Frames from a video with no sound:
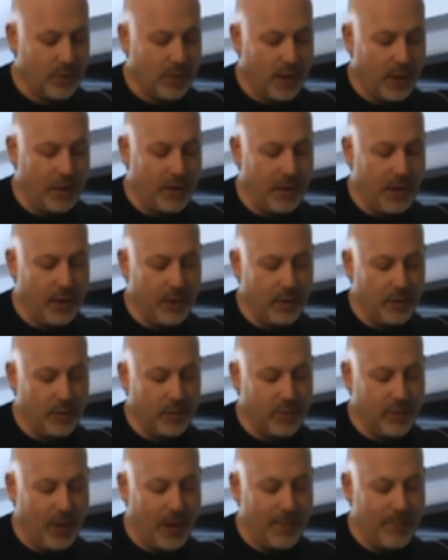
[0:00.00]
and then
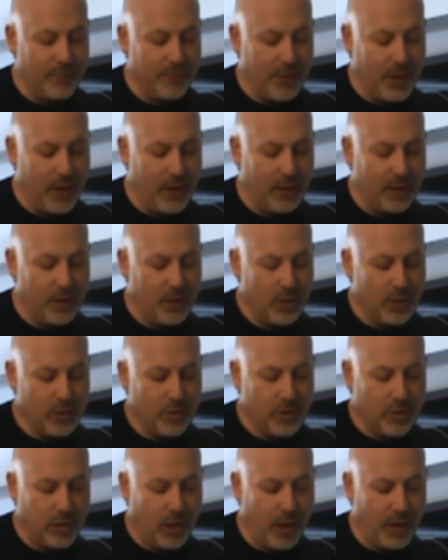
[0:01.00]
same thing,
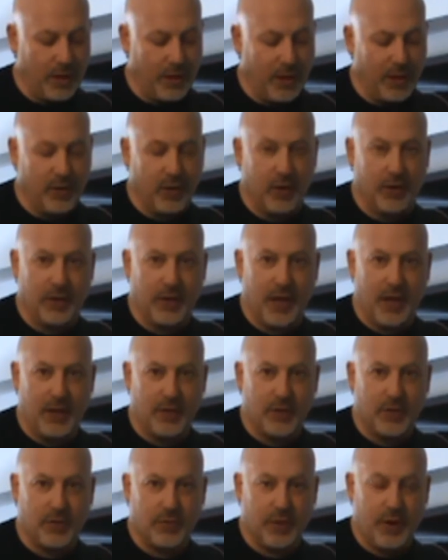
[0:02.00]
sliding in on the A
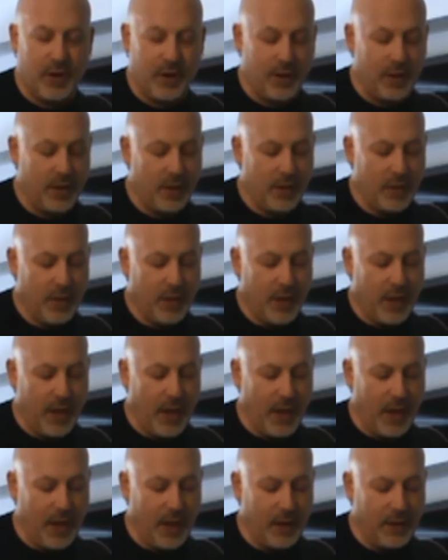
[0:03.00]
string,
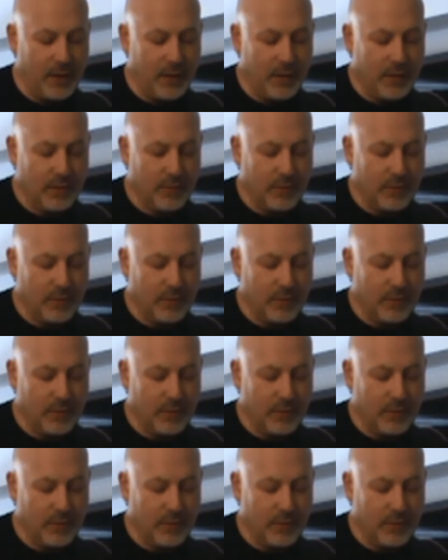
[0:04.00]
and